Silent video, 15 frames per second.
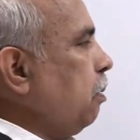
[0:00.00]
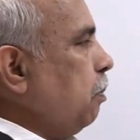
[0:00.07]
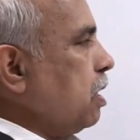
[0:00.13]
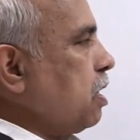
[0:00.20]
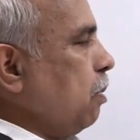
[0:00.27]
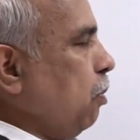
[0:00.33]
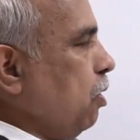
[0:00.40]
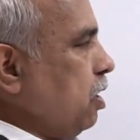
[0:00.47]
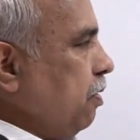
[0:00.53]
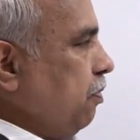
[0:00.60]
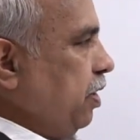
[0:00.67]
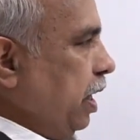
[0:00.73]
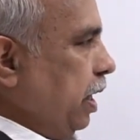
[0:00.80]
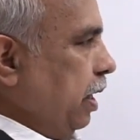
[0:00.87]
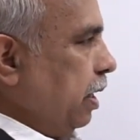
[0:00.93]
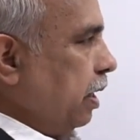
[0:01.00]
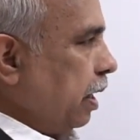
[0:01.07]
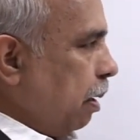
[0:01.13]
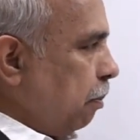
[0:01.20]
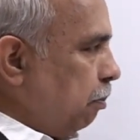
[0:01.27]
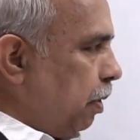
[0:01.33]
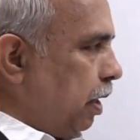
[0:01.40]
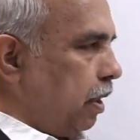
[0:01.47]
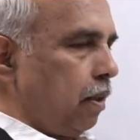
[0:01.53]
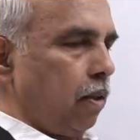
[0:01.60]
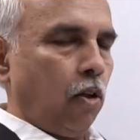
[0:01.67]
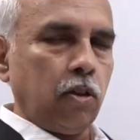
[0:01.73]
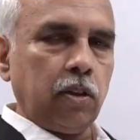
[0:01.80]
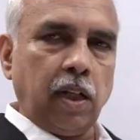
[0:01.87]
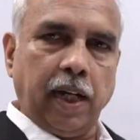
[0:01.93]
But suppose if the number
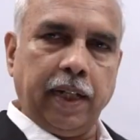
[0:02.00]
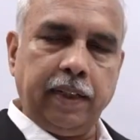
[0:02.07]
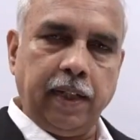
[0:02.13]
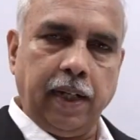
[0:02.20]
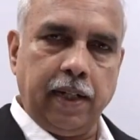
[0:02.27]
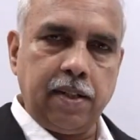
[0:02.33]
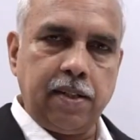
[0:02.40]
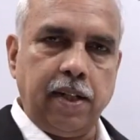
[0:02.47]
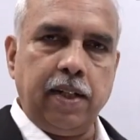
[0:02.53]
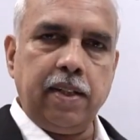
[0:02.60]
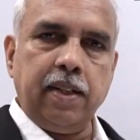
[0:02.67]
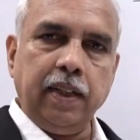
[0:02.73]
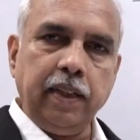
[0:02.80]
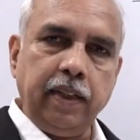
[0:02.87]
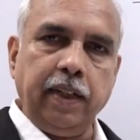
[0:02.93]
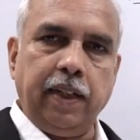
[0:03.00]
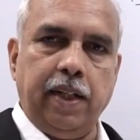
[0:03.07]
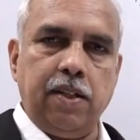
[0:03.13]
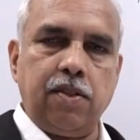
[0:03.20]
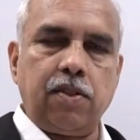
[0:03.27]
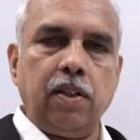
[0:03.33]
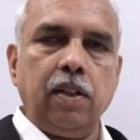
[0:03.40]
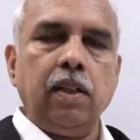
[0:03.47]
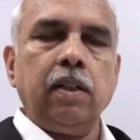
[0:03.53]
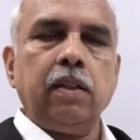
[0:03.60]
on the right hand side is increased,